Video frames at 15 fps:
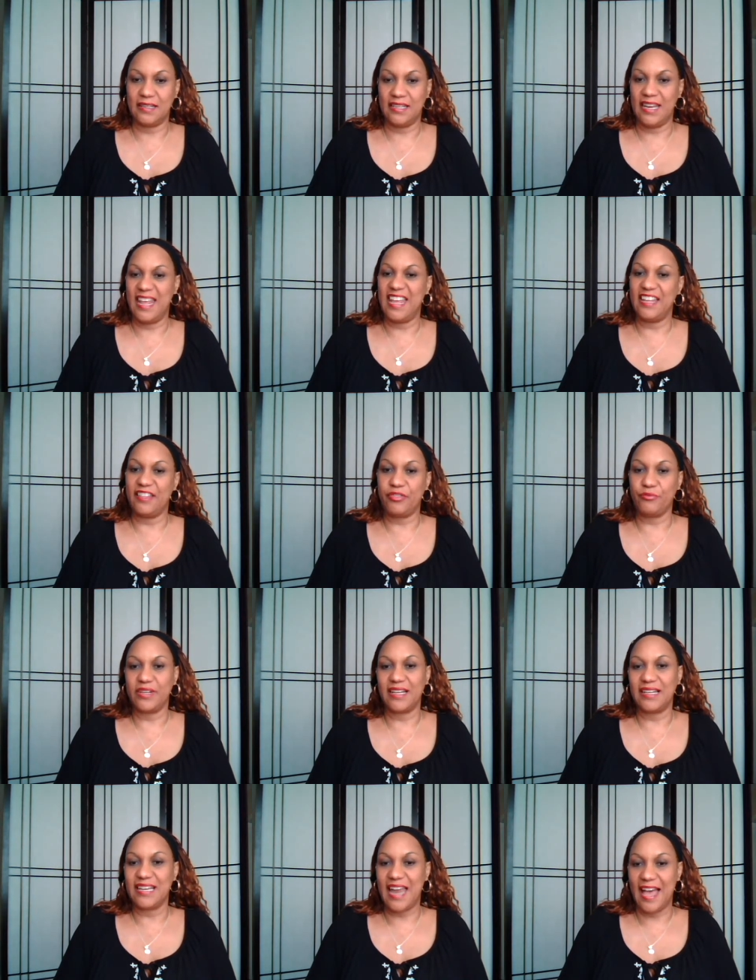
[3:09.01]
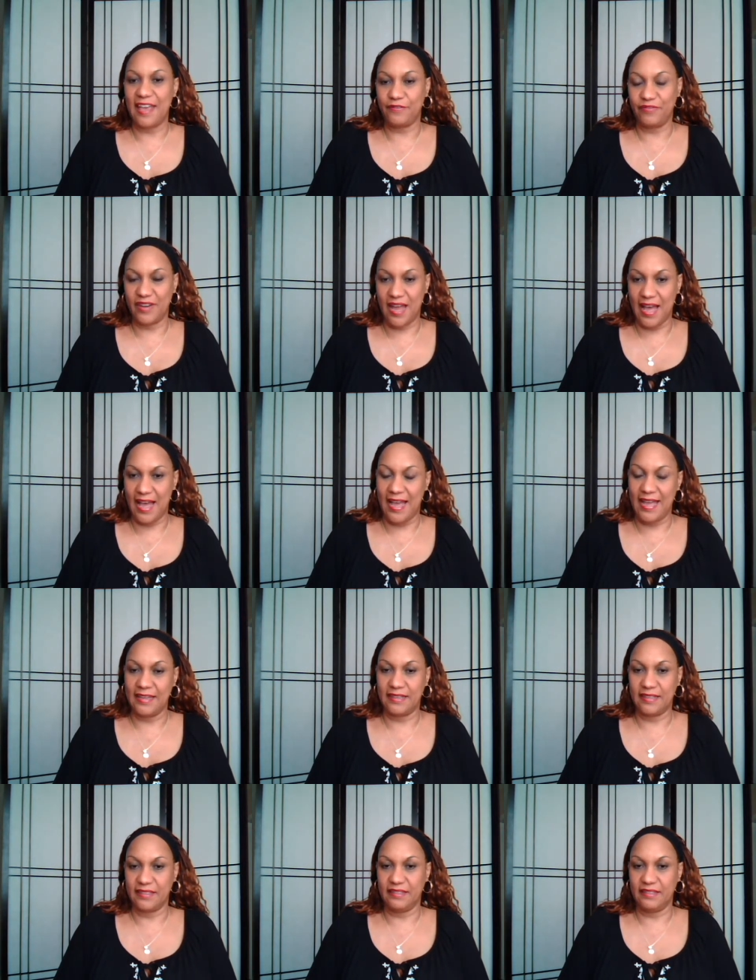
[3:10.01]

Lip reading: an etheric lifeline